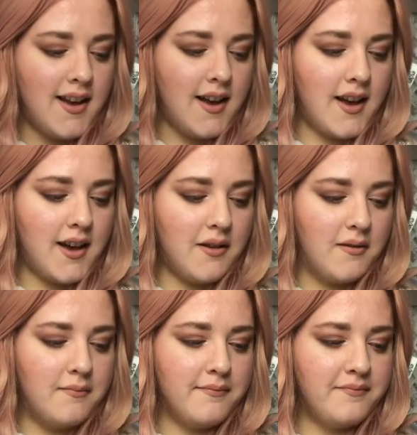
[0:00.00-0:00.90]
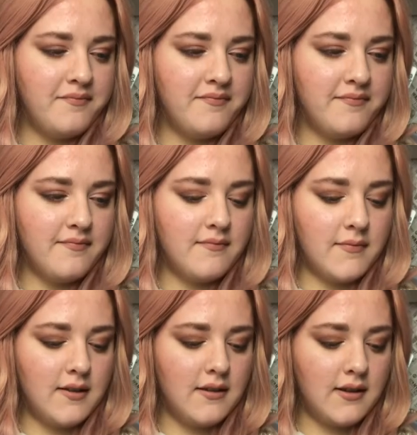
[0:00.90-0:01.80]

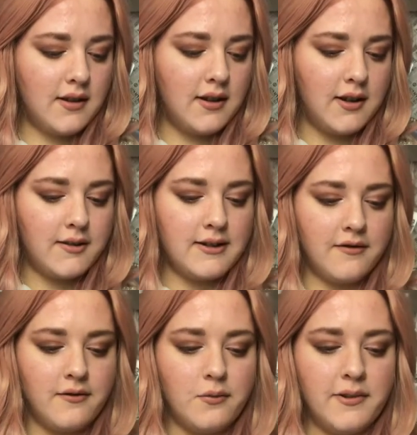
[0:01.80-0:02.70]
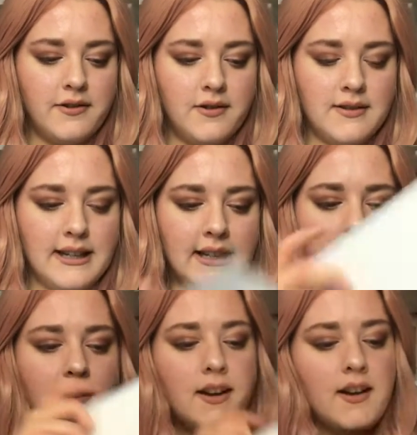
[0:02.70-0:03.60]
You know, it sort of almost looks like,
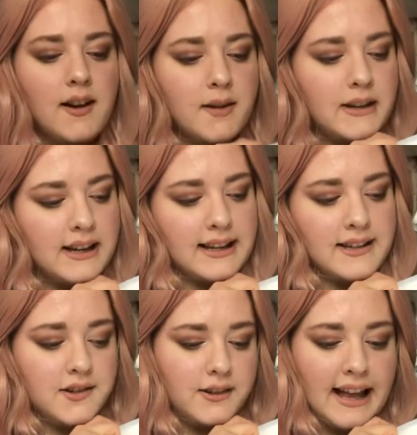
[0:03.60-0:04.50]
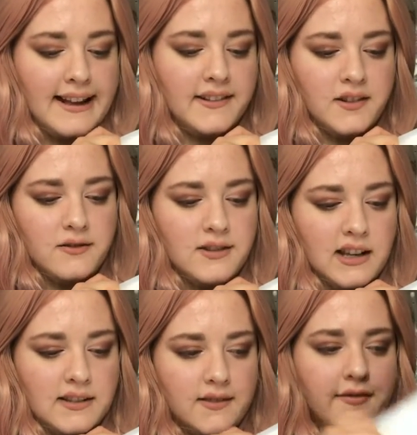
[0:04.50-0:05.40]
I mean, I guess you can use it
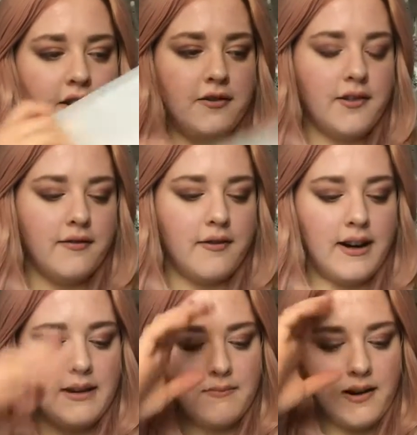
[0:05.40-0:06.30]
as a photo frame.